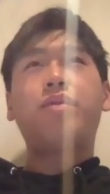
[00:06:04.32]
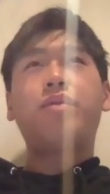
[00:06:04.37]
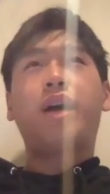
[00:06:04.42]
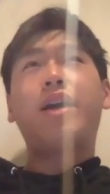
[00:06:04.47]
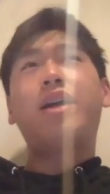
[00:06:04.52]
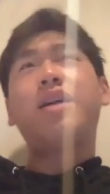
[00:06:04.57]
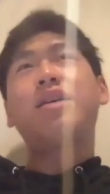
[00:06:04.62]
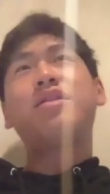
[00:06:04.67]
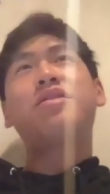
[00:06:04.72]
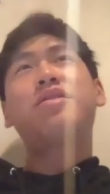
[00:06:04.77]

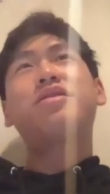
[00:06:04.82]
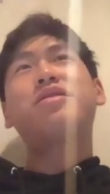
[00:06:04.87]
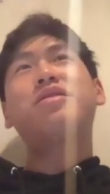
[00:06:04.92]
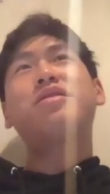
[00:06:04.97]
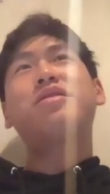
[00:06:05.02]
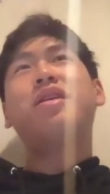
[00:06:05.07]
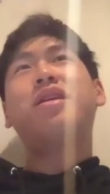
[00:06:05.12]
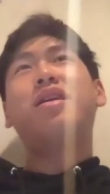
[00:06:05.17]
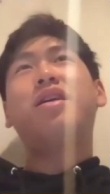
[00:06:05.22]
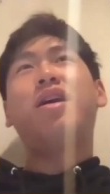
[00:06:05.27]
guess
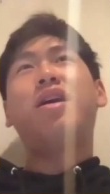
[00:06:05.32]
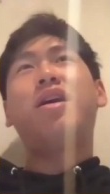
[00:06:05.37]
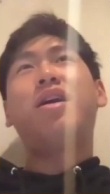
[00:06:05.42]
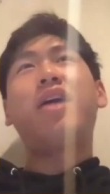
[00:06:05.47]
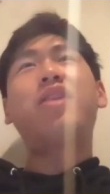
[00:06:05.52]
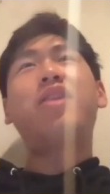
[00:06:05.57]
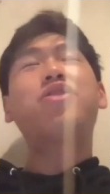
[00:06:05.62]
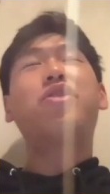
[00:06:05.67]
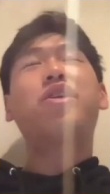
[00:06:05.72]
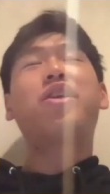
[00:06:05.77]

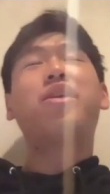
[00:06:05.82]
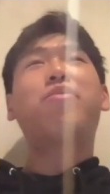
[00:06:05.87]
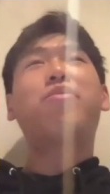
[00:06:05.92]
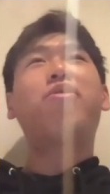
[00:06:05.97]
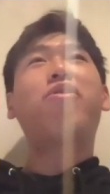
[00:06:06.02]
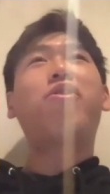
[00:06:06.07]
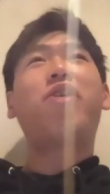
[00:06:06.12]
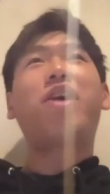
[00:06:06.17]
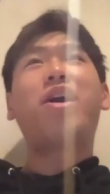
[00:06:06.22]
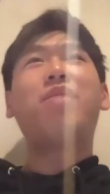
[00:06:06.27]
entering the
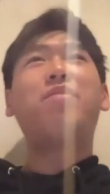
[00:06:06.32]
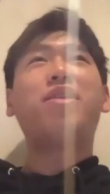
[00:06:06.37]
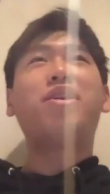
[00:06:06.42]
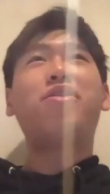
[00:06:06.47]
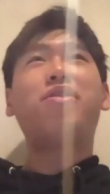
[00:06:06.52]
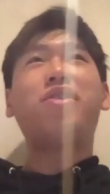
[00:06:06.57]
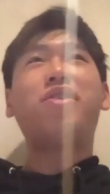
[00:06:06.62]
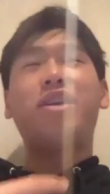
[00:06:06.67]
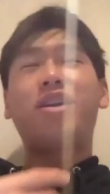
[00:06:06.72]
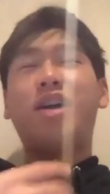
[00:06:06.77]
program, you
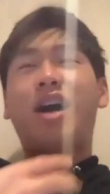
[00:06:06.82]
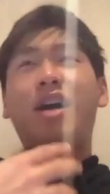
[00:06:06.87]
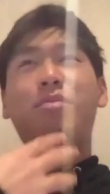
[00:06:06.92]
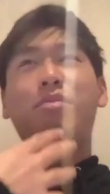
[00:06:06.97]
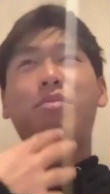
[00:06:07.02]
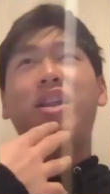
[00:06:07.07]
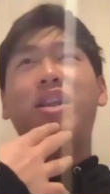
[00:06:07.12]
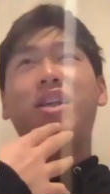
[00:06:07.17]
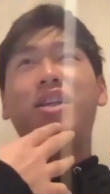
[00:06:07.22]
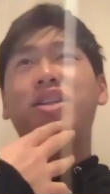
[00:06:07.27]
know, I
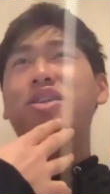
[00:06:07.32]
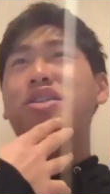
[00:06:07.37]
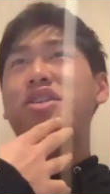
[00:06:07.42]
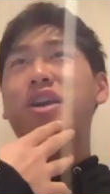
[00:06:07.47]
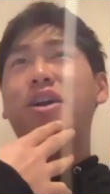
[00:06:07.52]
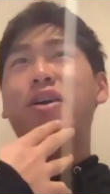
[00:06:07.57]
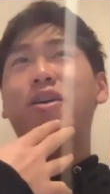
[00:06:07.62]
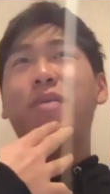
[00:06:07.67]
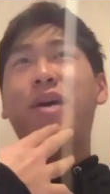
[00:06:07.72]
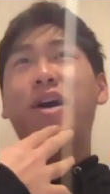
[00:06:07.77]
mainly just
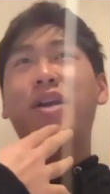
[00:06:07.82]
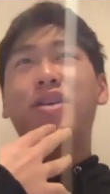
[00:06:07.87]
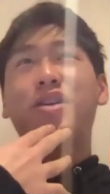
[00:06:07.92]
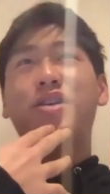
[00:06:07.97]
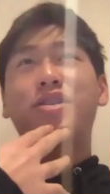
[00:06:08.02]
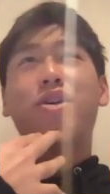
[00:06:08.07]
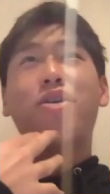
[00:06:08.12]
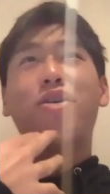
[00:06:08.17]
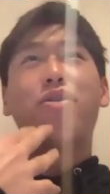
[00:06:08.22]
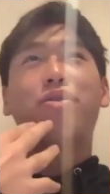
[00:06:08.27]
hear about
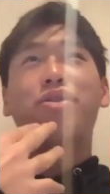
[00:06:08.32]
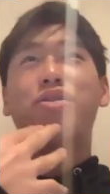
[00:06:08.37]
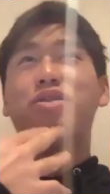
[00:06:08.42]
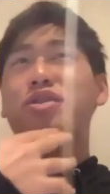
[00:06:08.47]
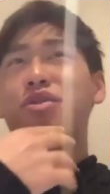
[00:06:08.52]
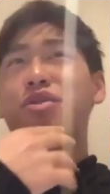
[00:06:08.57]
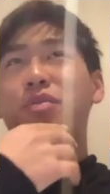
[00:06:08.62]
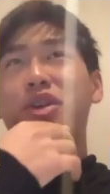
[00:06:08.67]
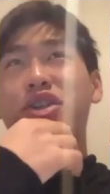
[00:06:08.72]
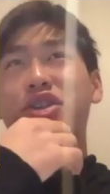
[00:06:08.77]
this. Oh, there's
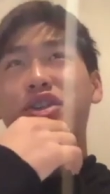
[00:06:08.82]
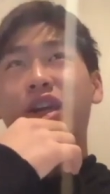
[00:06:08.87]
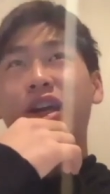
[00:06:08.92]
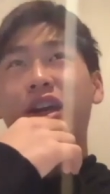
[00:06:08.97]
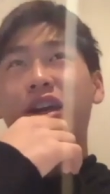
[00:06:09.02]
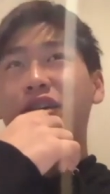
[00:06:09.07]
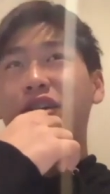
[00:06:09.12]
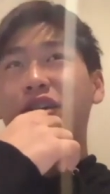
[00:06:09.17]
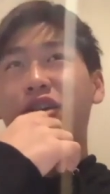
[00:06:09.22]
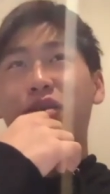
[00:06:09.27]
so much
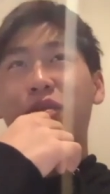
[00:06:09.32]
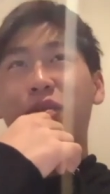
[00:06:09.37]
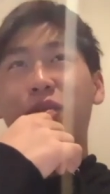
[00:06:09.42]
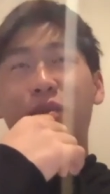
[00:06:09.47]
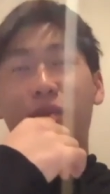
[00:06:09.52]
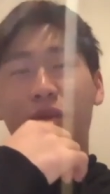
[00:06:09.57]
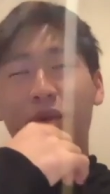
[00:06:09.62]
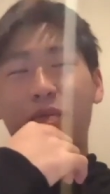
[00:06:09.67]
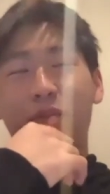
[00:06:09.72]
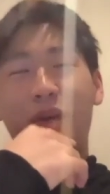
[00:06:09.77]
like, you know,
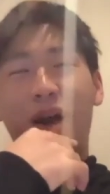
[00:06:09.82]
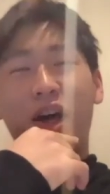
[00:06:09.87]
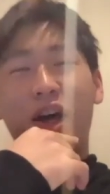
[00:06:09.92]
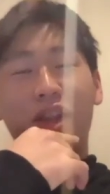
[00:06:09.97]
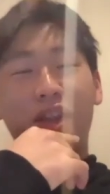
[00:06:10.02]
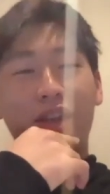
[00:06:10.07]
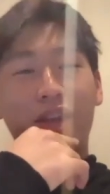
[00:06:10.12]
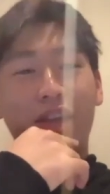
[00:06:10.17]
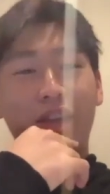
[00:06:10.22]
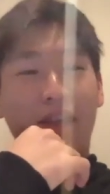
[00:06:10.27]

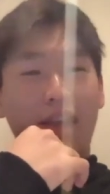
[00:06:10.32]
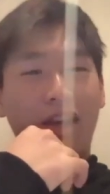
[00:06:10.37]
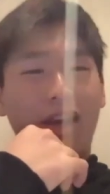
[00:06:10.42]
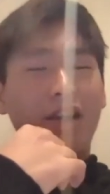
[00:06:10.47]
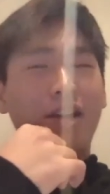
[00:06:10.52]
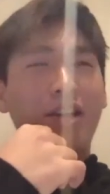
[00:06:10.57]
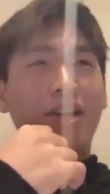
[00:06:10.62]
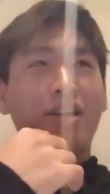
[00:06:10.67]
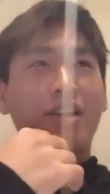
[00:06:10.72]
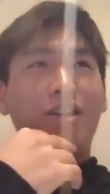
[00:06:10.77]
math and like
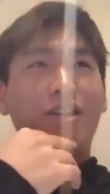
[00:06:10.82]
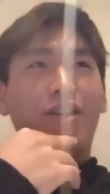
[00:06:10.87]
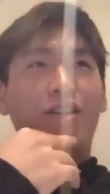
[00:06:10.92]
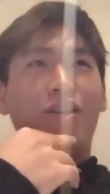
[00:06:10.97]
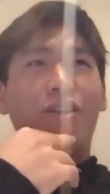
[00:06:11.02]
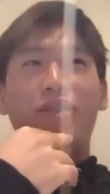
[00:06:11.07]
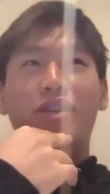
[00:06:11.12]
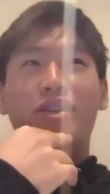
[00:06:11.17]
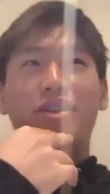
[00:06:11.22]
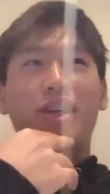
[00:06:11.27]

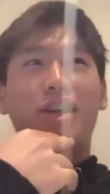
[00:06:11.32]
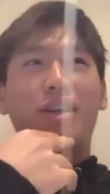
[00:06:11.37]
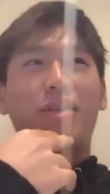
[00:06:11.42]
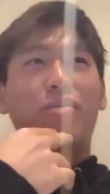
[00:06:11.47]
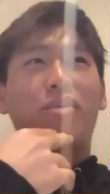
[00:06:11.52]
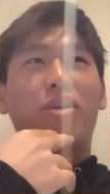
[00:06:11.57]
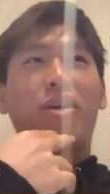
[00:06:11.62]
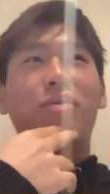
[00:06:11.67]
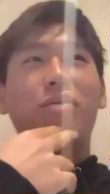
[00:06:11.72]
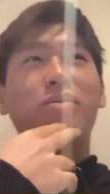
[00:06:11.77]
all this like
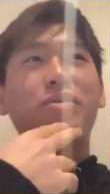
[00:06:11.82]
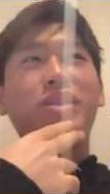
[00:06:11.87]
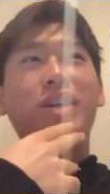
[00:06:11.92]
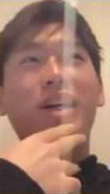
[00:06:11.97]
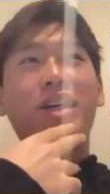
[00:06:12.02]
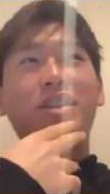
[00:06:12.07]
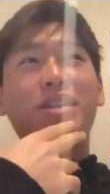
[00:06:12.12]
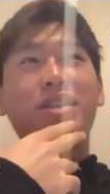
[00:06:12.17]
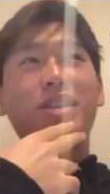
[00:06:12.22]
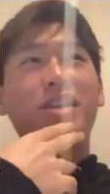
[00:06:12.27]
problem
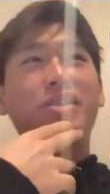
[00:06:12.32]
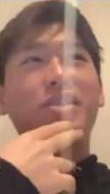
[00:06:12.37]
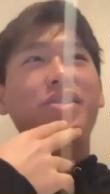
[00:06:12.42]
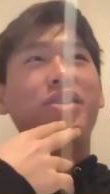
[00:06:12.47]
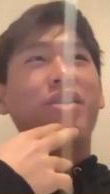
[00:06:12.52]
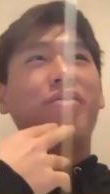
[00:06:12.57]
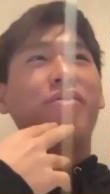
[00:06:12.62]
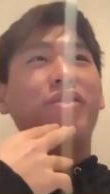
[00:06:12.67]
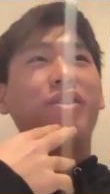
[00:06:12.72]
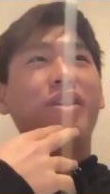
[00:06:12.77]
sets and
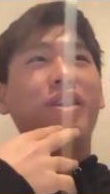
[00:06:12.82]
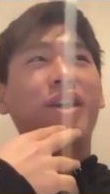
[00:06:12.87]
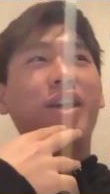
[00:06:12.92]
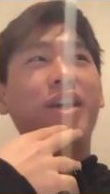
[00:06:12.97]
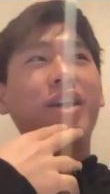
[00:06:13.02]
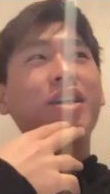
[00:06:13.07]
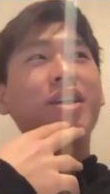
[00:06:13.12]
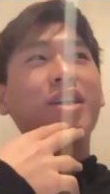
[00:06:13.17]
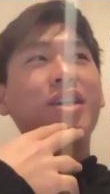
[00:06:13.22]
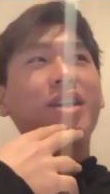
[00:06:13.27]
stuff. And
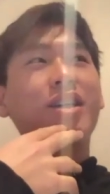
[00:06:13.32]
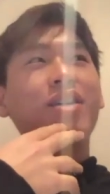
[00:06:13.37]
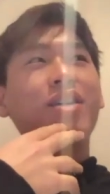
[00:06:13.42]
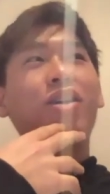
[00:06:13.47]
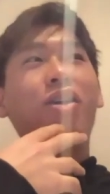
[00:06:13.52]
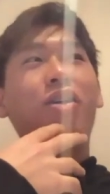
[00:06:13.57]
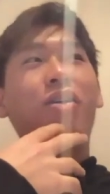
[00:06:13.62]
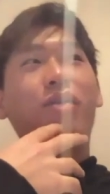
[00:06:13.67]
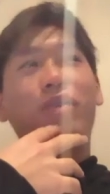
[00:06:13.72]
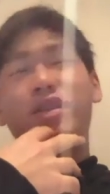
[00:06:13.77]
like,
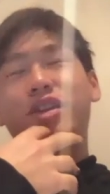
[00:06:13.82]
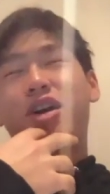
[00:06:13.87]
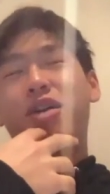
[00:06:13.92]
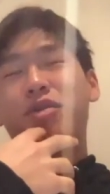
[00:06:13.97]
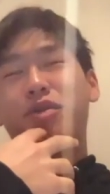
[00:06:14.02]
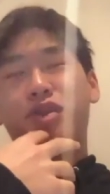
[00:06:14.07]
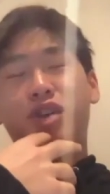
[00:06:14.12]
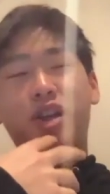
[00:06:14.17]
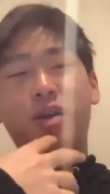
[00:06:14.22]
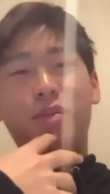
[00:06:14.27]
oh, I thought it
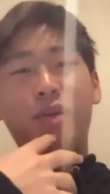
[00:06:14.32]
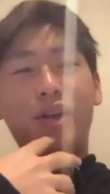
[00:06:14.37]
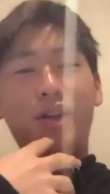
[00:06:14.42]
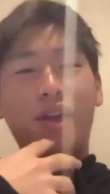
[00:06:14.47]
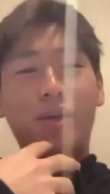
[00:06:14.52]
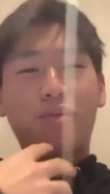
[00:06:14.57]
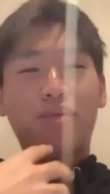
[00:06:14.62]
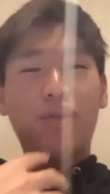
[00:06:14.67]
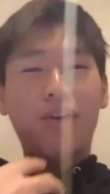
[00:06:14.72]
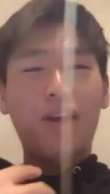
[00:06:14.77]
was going to be
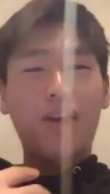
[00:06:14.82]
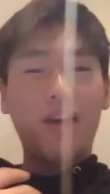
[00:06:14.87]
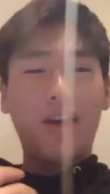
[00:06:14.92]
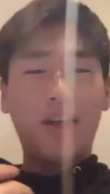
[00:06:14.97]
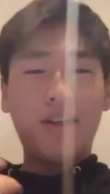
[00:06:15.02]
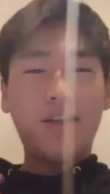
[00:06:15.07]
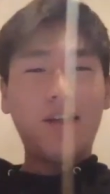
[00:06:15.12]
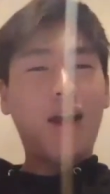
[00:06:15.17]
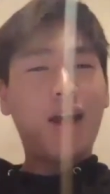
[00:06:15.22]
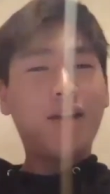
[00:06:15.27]
like pretty
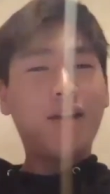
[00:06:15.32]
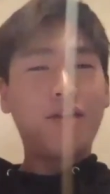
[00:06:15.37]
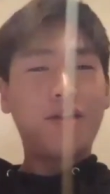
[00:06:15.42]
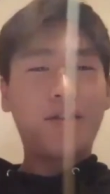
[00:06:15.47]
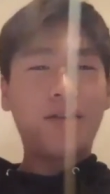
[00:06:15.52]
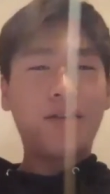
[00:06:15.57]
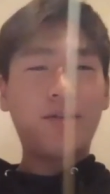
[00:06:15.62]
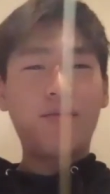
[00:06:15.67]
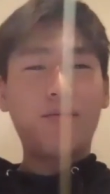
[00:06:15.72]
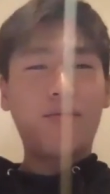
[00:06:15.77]

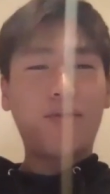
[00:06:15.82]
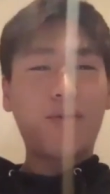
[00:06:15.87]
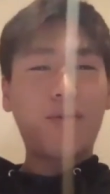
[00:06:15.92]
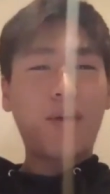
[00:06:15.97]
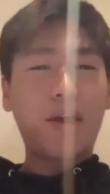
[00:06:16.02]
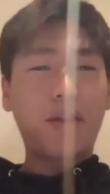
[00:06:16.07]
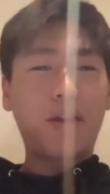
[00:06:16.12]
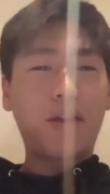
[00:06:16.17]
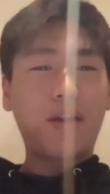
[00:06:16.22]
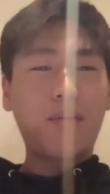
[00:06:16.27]
intense for
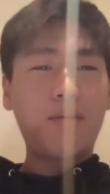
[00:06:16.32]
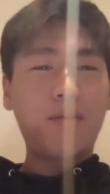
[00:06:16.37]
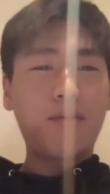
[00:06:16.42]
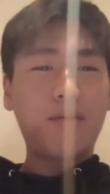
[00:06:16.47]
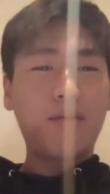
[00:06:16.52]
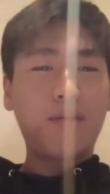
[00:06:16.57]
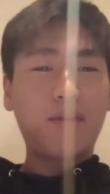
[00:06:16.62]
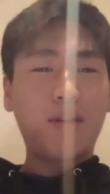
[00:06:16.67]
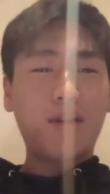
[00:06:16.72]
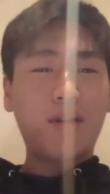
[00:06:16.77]
math camp.
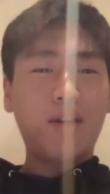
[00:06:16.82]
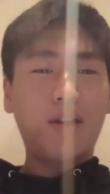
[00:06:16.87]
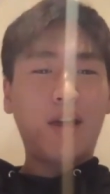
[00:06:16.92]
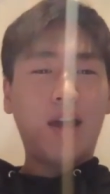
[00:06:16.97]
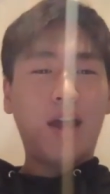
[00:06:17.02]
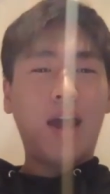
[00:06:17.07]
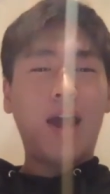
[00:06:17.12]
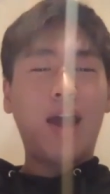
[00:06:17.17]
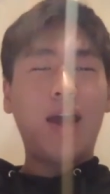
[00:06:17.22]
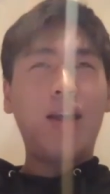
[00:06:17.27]

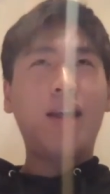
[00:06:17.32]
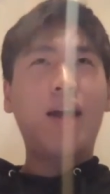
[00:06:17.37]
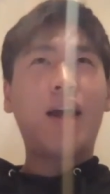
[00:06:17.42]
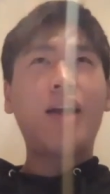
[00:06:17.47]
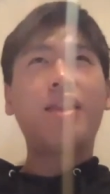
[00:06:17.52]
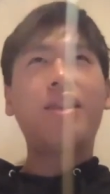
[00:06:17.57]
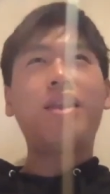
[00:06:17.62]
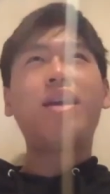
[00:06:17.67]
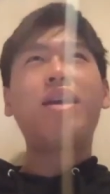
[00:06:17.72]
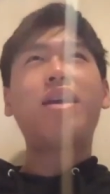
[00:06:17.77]
And I
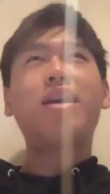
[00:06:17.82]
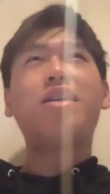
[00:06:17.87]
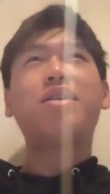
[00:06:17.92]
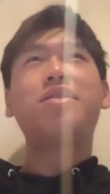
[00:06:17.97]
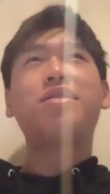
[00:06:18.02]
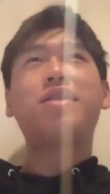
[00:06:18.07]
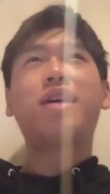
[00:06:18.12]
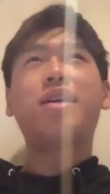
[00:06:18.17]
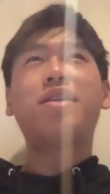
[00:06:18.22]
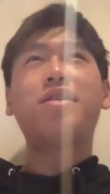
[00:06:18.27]
think in a
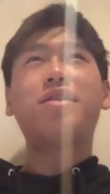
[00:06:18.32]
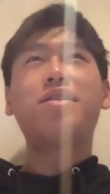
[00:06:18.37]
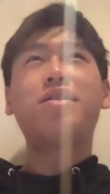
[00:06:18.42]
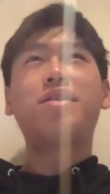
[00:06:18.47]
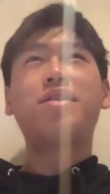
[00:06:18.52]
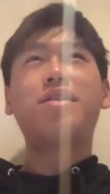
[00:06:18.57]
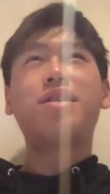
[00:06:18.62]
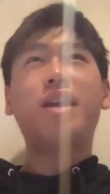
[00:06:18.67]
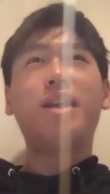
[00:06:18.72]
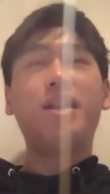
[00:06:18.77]

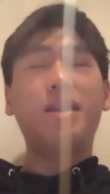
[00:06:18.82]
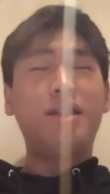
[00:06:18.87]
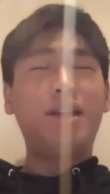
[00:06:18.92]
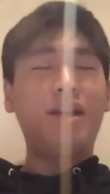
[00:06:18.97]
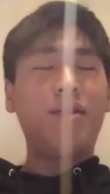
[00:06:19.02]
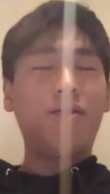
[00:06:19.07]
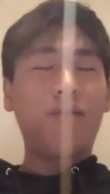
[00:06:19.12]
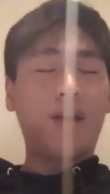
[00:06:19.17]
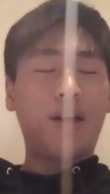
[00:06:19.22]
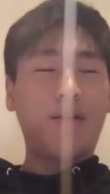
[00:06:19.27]
sense, it
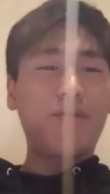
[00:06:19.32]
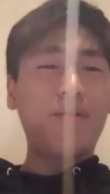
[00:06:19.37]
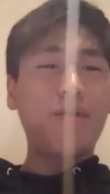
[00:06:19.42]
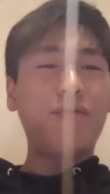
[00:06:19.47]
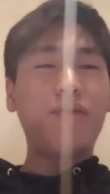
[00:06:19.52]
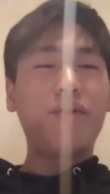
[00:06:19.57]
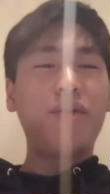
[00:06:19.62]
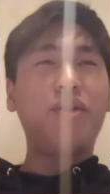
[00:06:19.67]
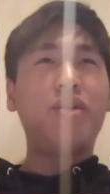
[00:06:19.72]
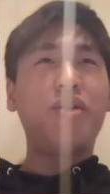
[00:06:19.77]
did like
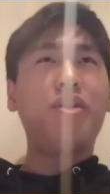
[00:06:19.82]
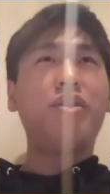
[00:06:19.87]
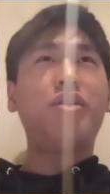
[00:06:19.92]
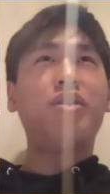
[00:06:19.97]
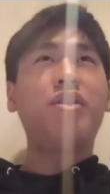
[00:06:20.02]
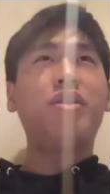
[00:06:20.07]
fulfill